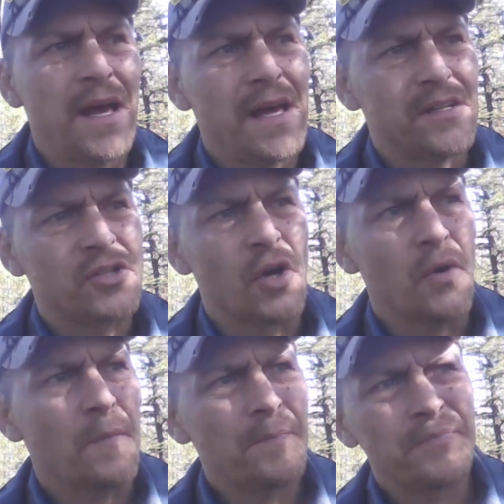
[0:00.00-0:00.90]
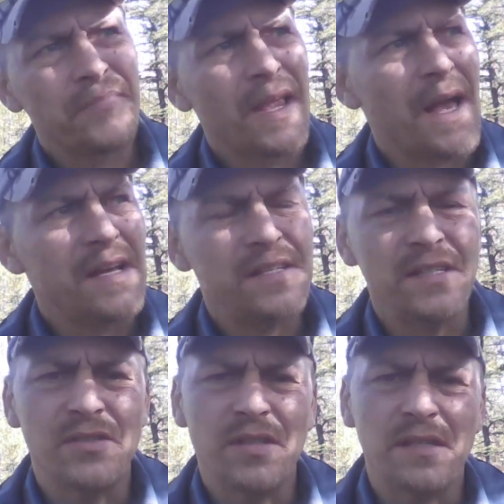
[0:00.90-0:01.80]
And so, as
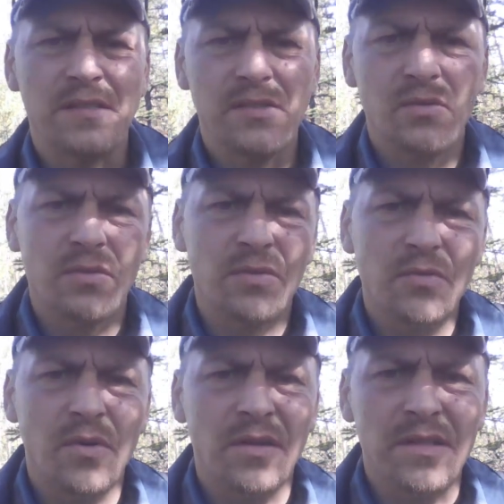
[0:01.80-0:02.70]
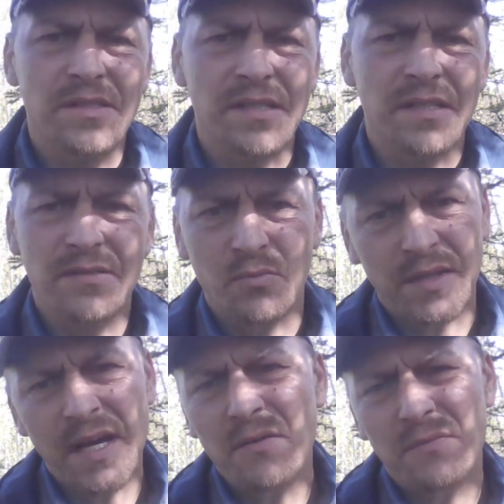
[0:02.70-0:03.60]
he's as he's going through all these things
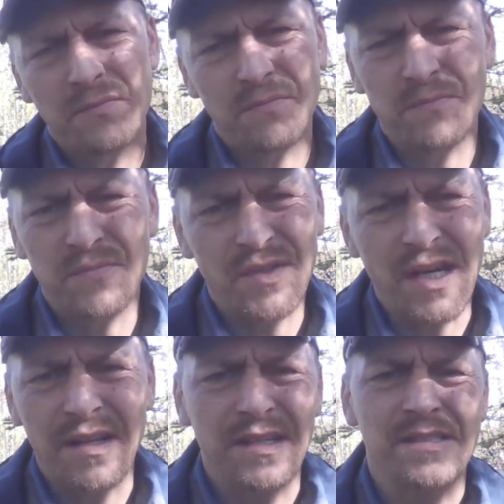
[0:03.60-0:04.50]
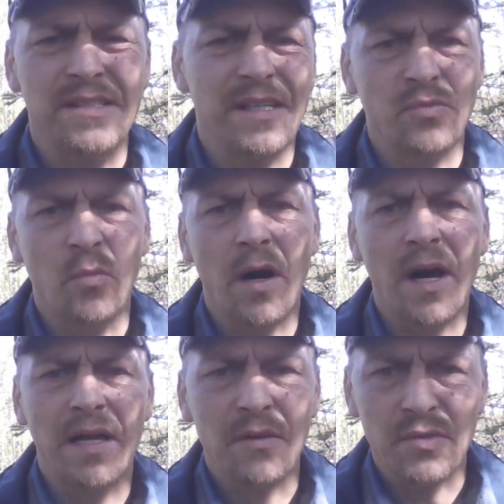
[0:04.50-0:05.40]
without telling his niece
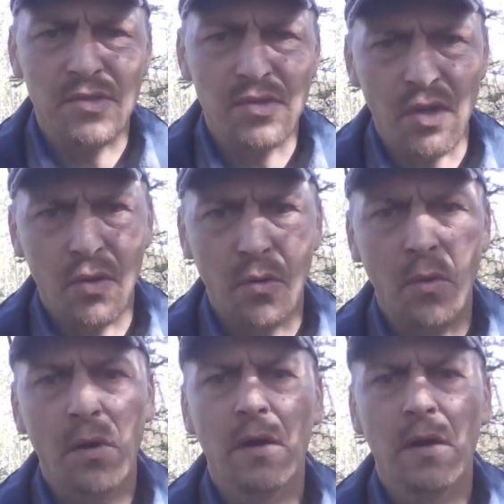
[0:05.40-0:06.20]
why he was so